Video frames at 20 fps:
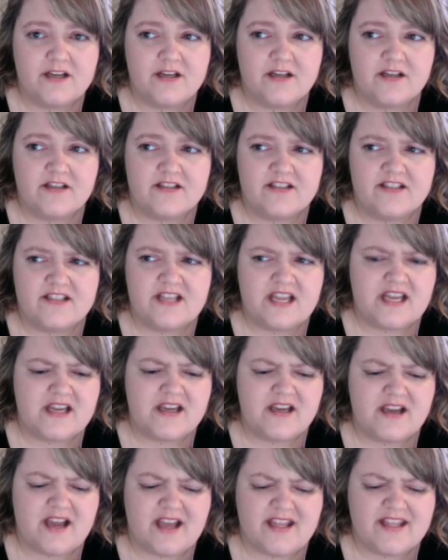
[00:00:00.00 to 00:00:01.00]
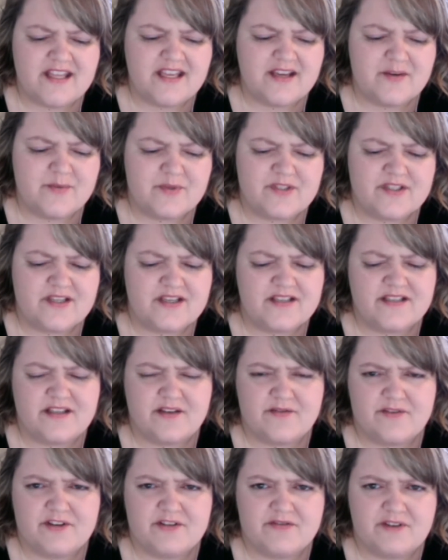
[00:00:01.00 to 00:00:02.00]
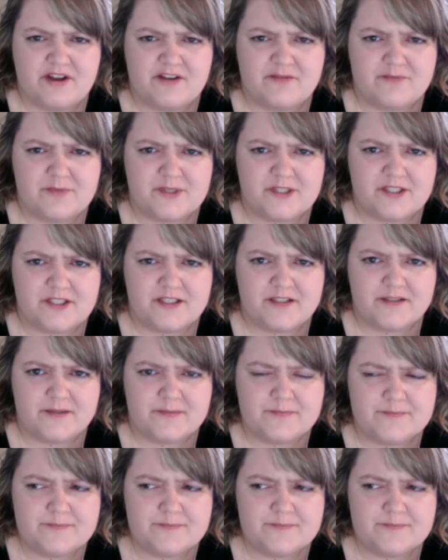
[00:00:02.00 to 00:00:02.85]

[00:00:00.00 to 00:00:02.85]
It's like, I think it was like 75 million.